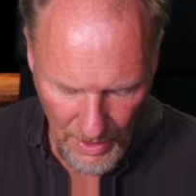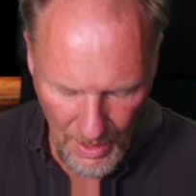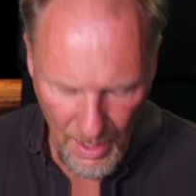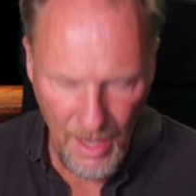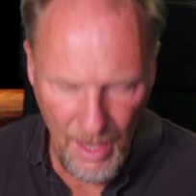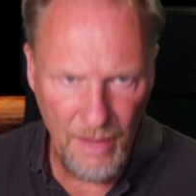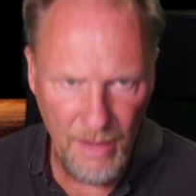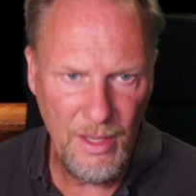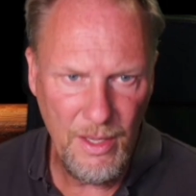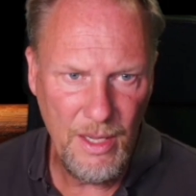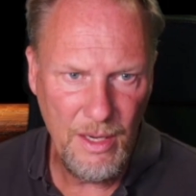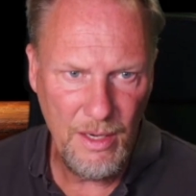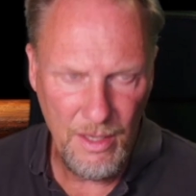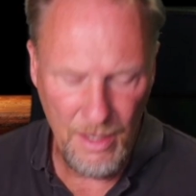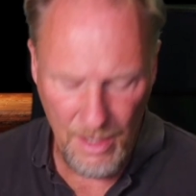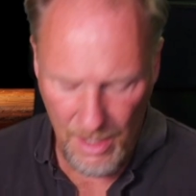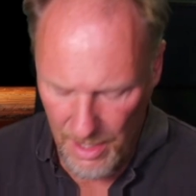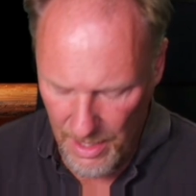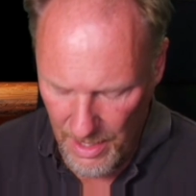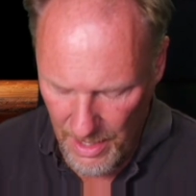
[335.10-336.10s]
And then
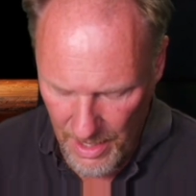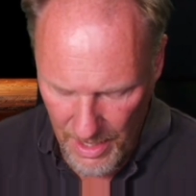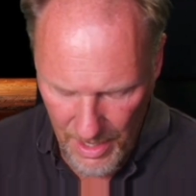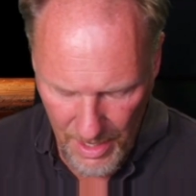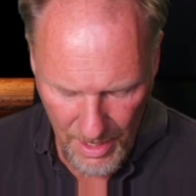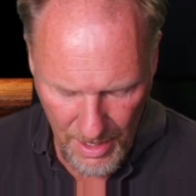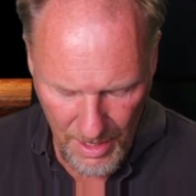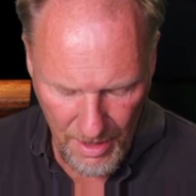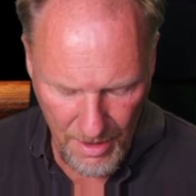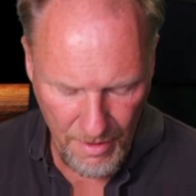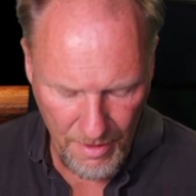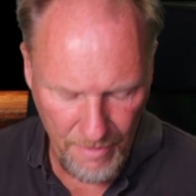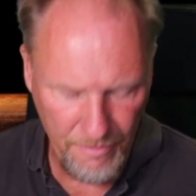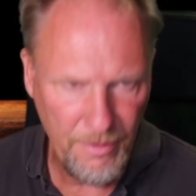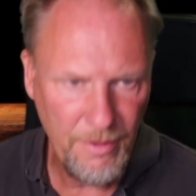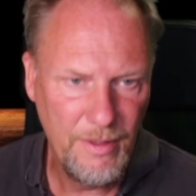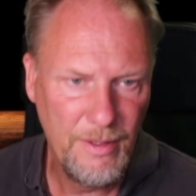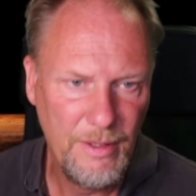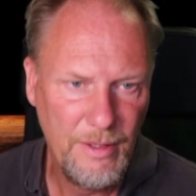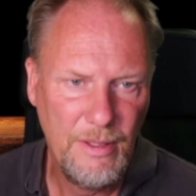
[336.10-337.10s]
I
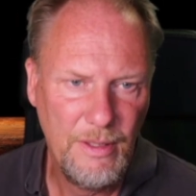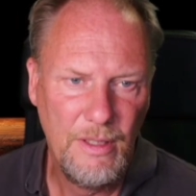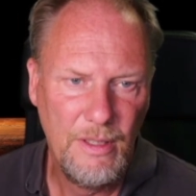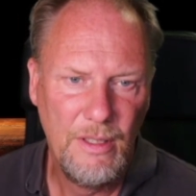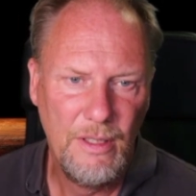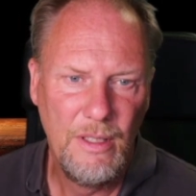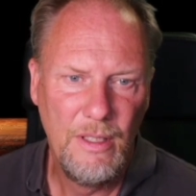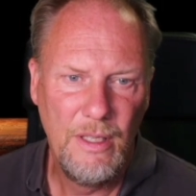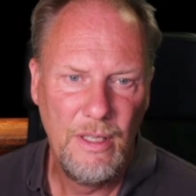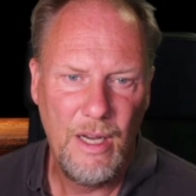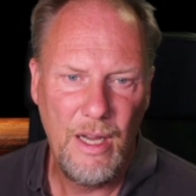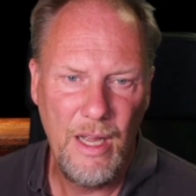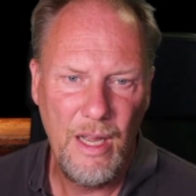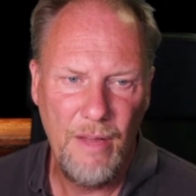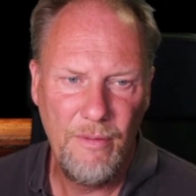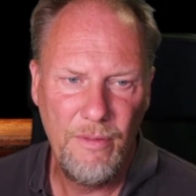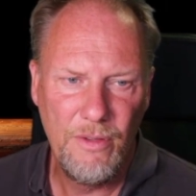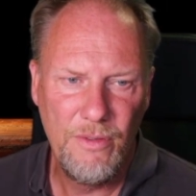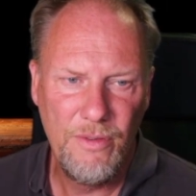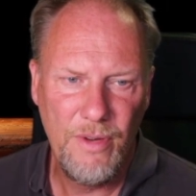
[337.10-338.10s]
have
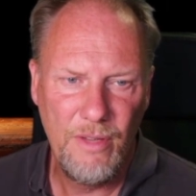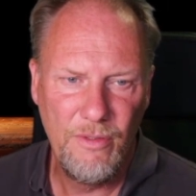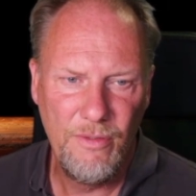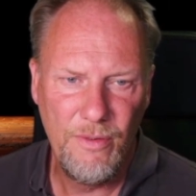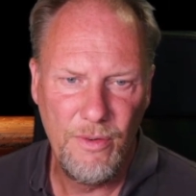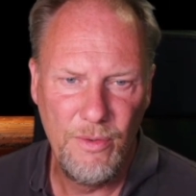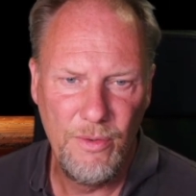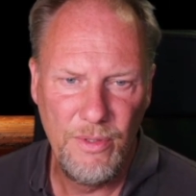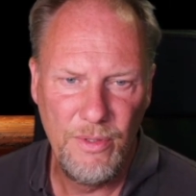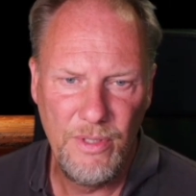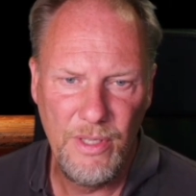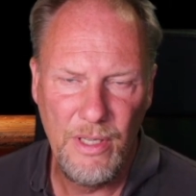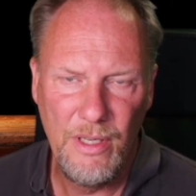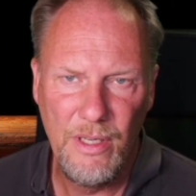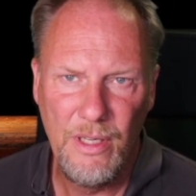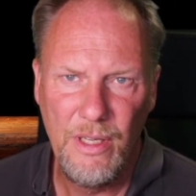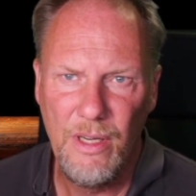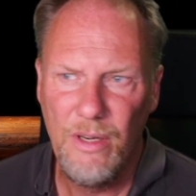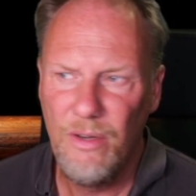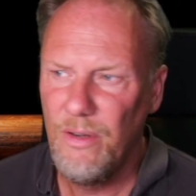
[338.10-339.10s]
the transfer routine
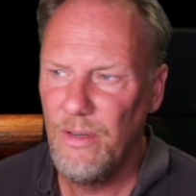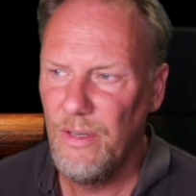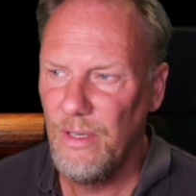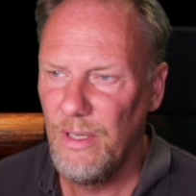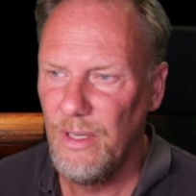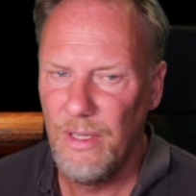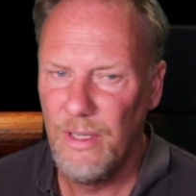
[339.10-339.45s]
here.